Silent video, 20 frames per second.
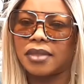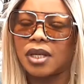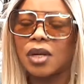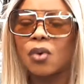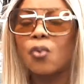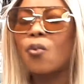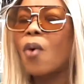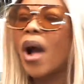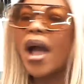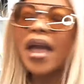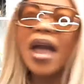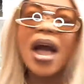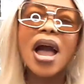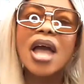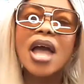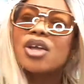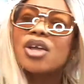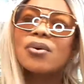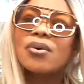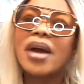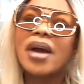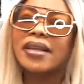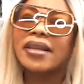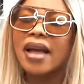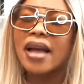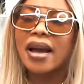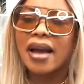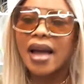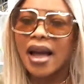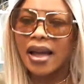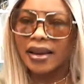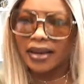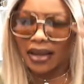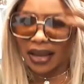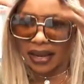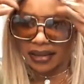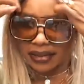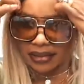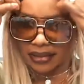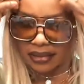Why are you like that,
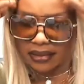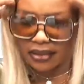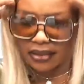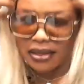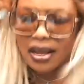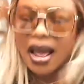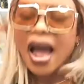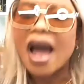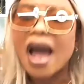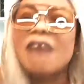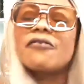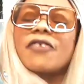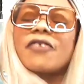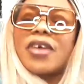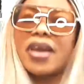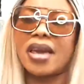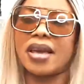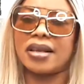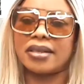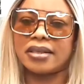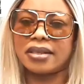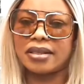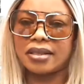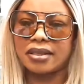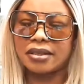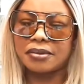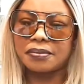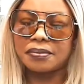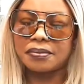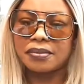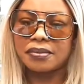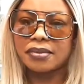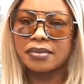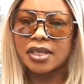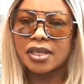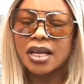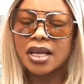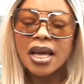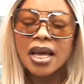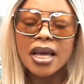Ghanaians, Africans?
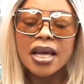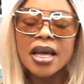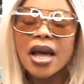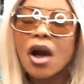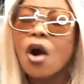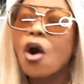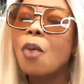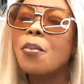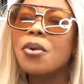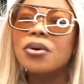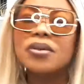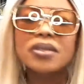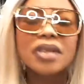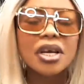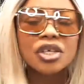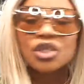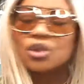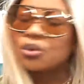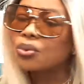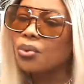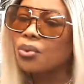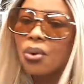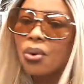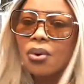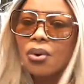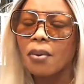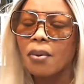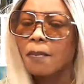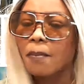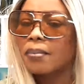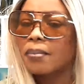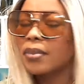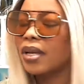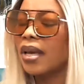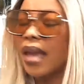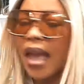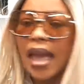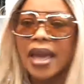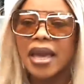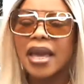Homosexual,
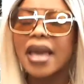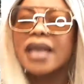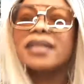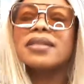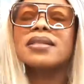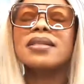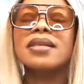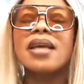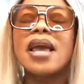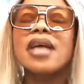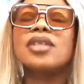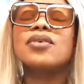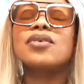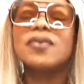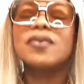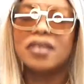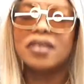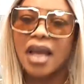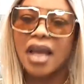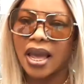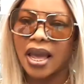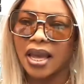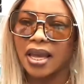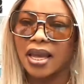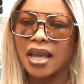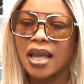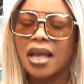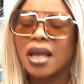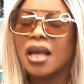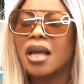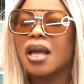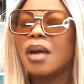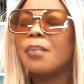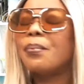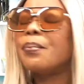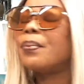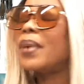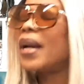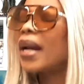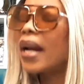gay is here to stay.
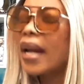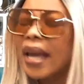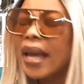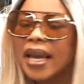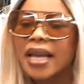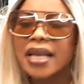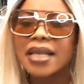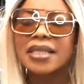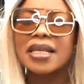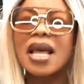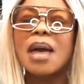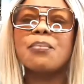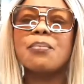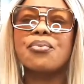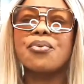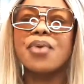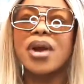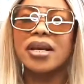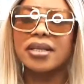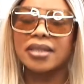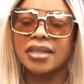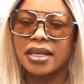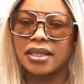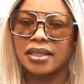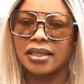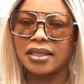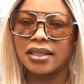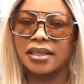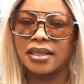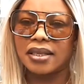Please embrace it.